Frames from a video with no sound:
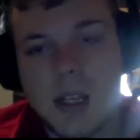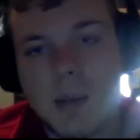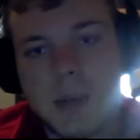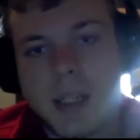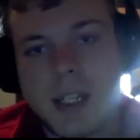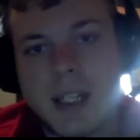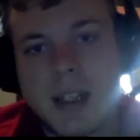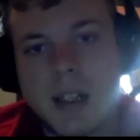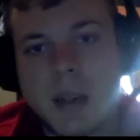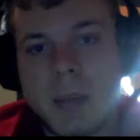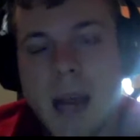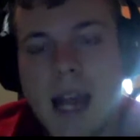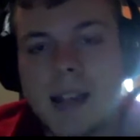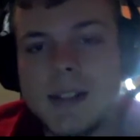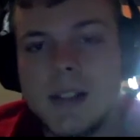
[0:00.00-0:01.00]
But I ended up
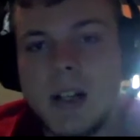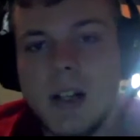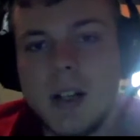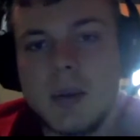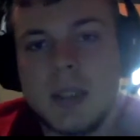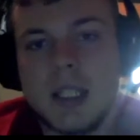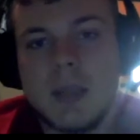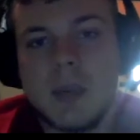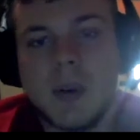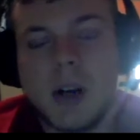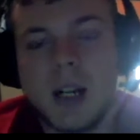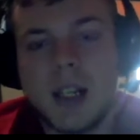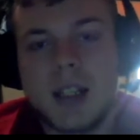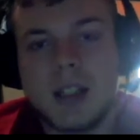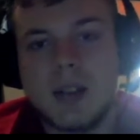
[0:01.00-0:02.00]
passing on him and keep
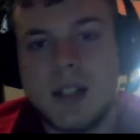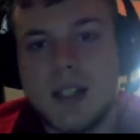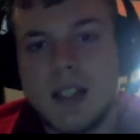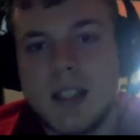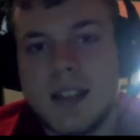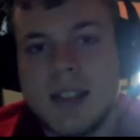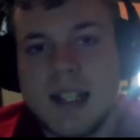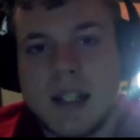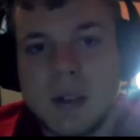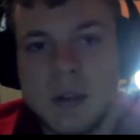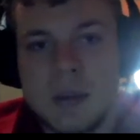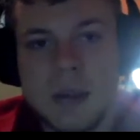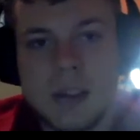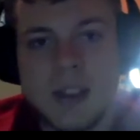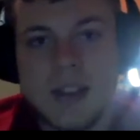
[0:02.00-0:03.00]
walking into the second
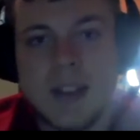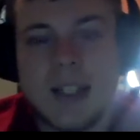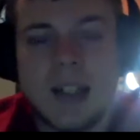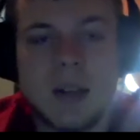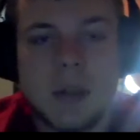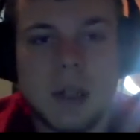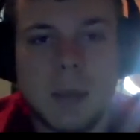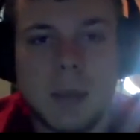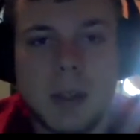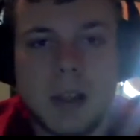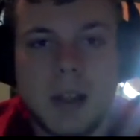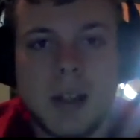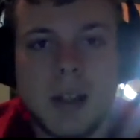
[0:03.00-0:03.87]
room just because I didn't want to put